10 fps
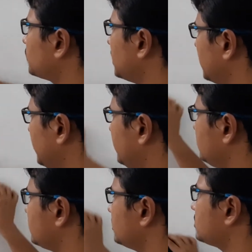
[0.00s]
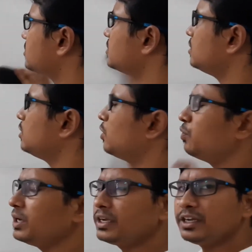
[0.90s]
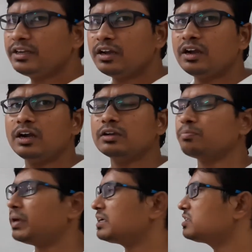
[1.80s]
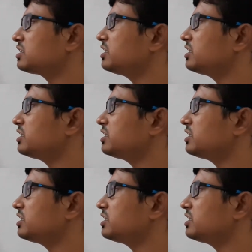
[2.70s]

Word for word: ranges, we did not mention